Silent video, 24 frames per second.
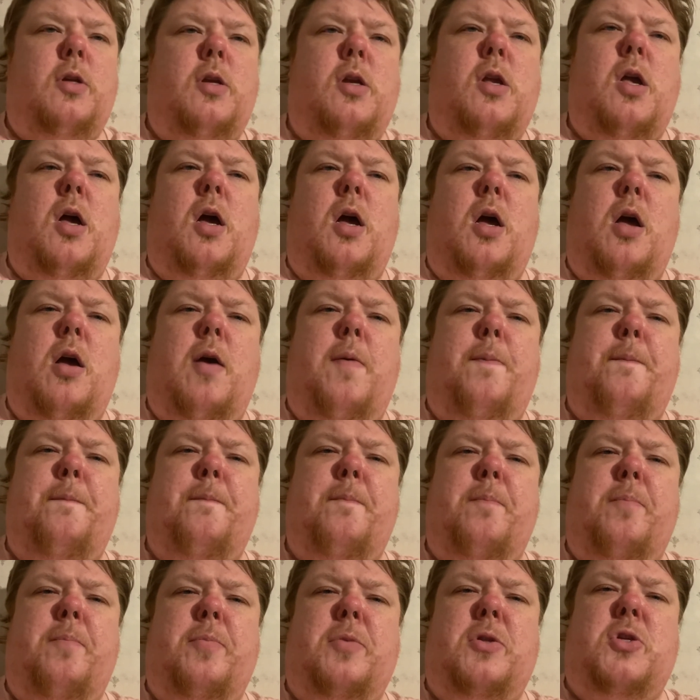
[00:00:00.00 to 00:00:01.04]

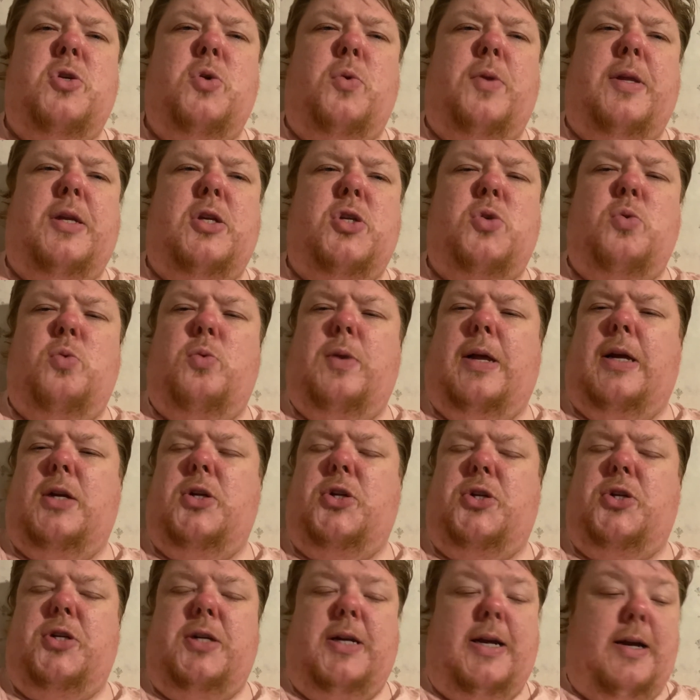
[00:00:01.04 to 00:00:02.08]
Until they sort that
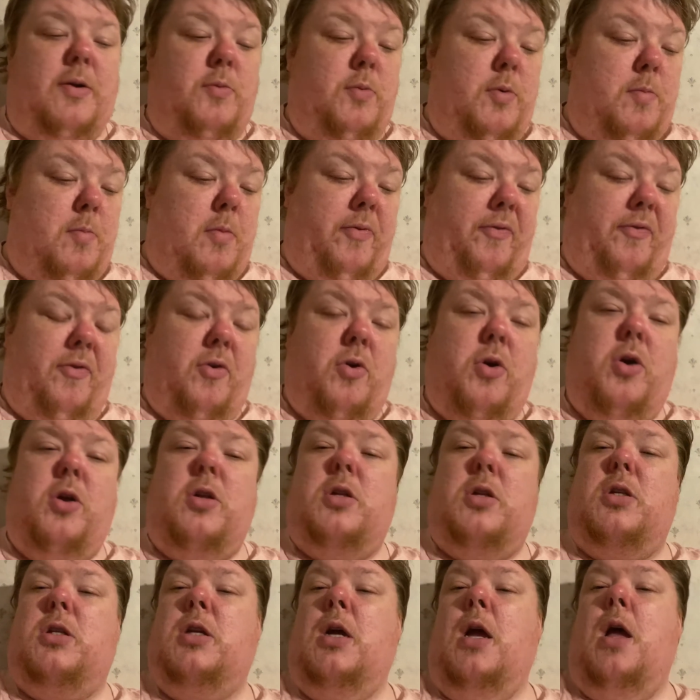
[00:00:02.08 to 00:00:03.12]
shit out with my
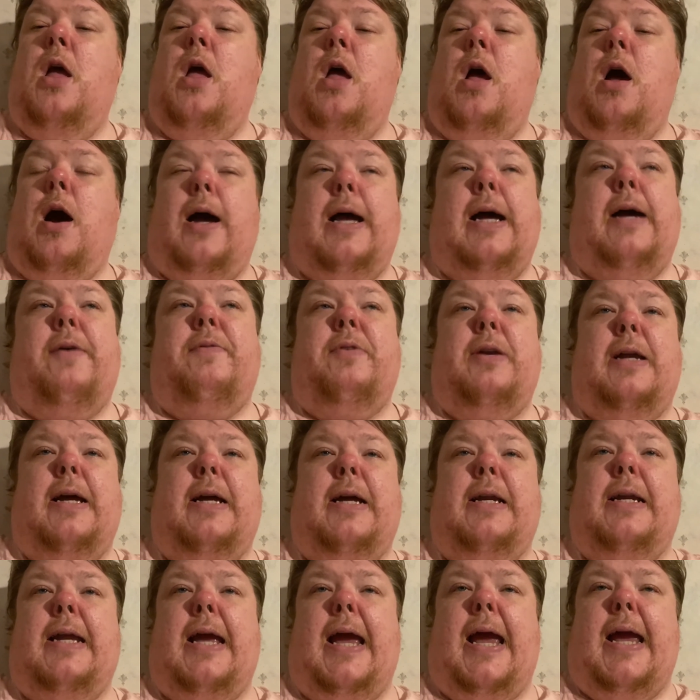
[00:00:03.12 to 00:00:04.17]
foot. I haven't
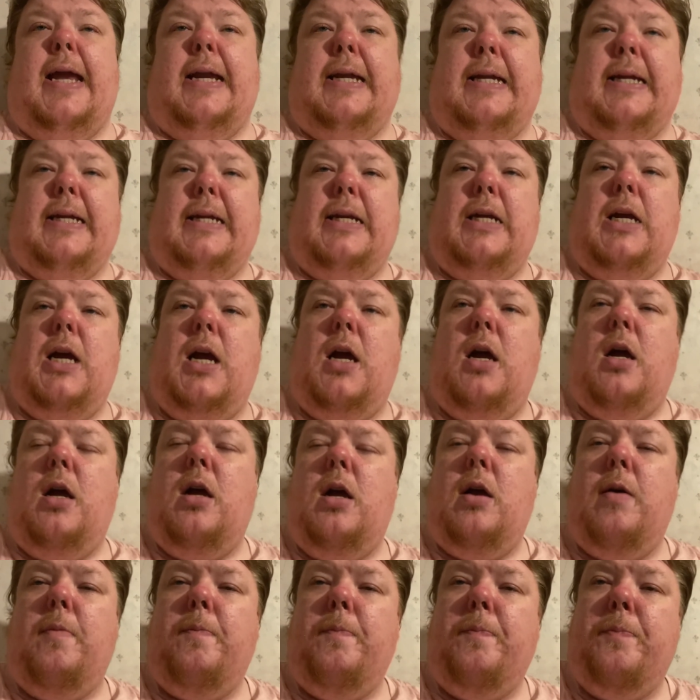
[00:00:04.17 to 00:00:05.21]
had any
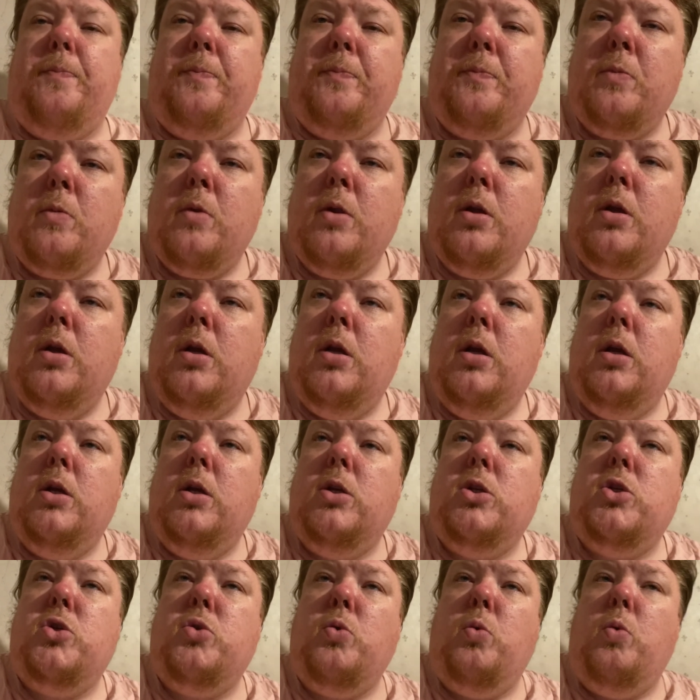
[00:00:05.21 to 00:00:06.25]

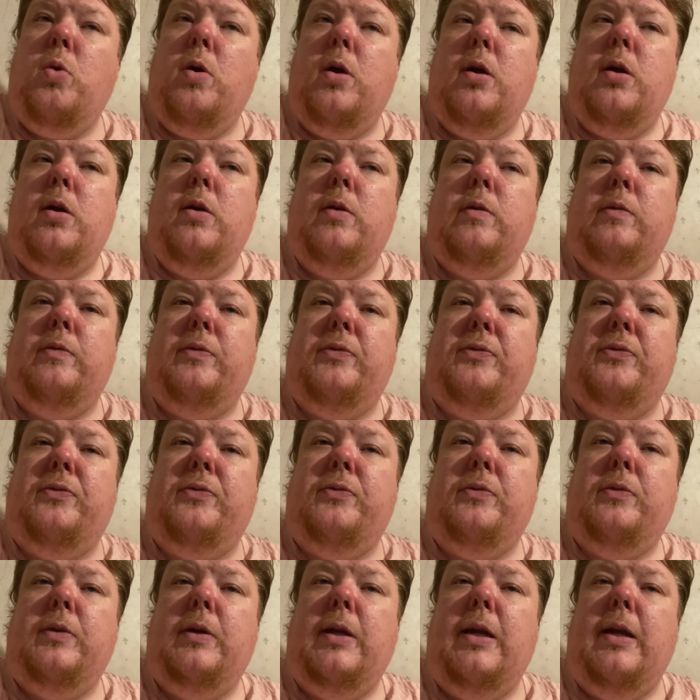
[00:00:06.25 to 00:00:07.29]
sort
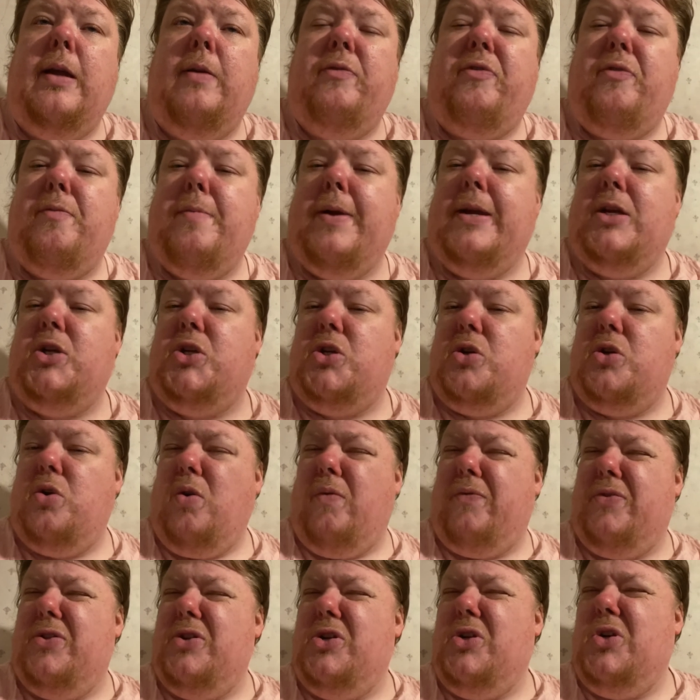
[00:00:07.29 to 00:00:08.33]
of information
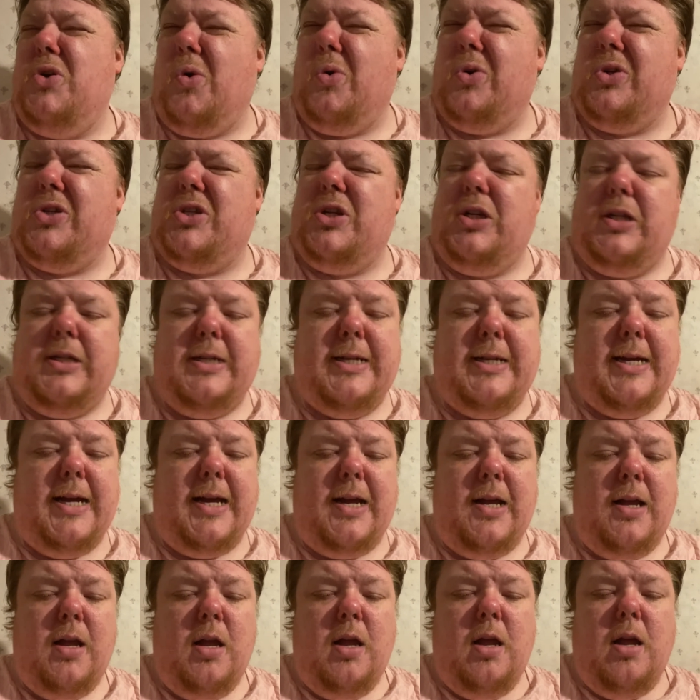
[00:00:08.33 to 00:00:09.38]
off the doctors
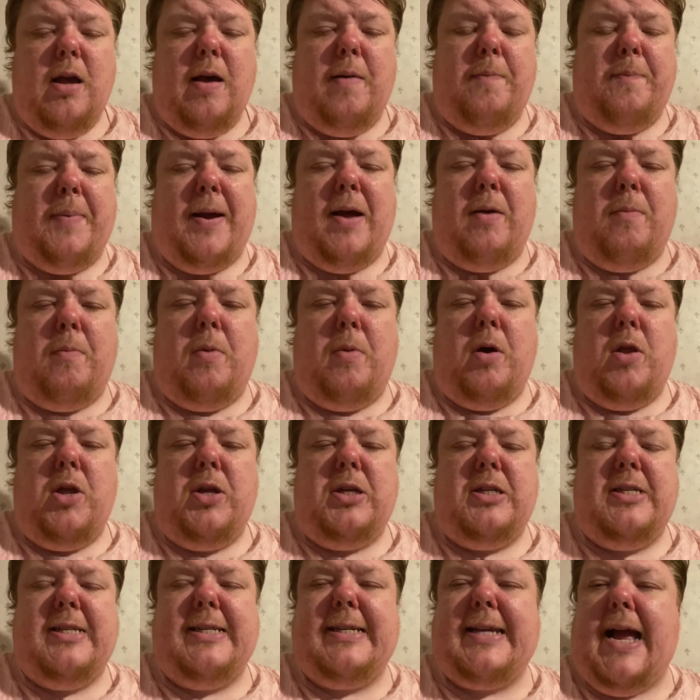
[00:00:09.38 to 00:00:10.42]
yet about my
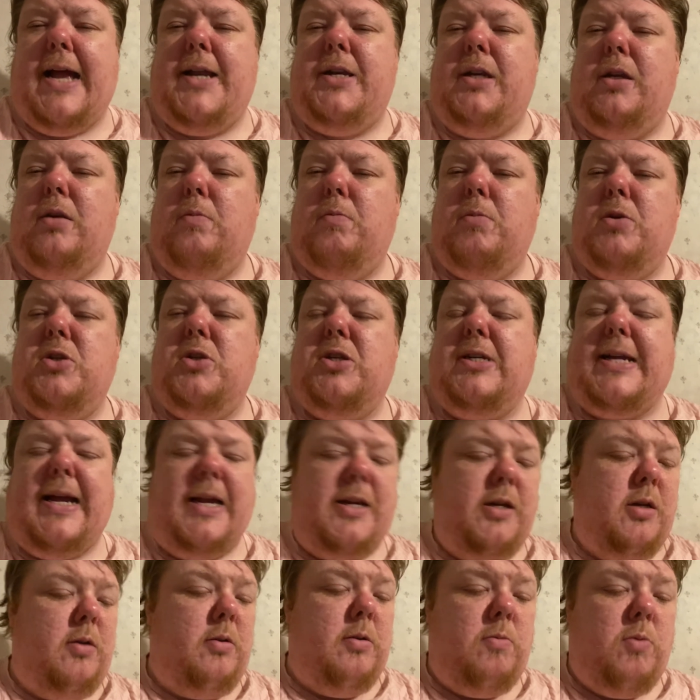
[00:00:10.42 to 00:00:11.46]
scan.
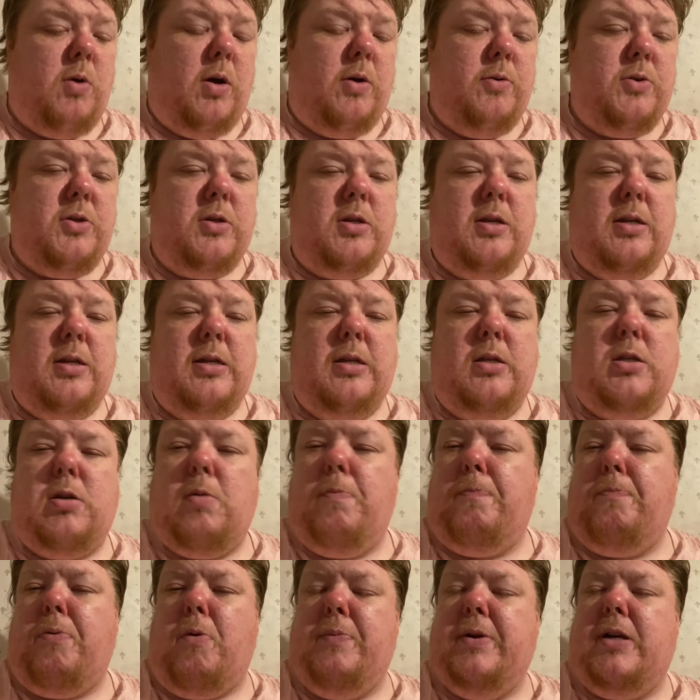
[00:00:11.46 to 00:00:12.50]
It's
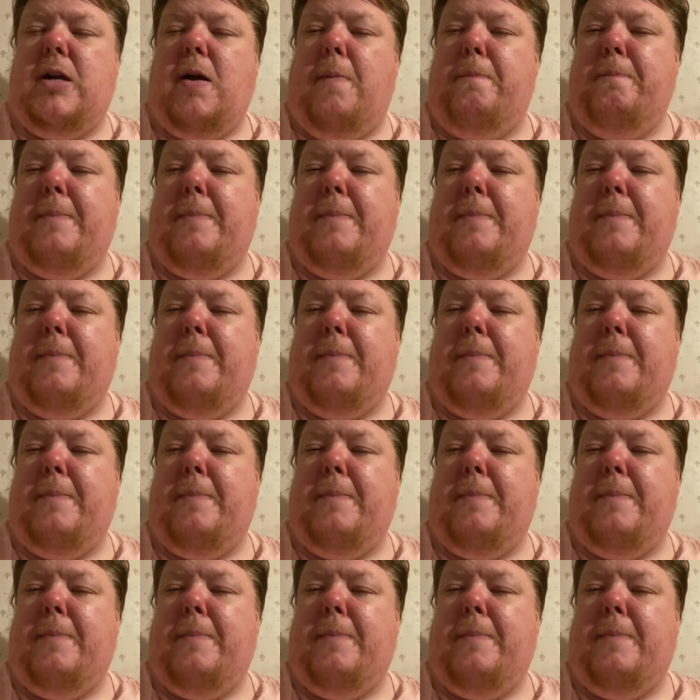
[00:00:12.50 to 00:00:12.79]
probably come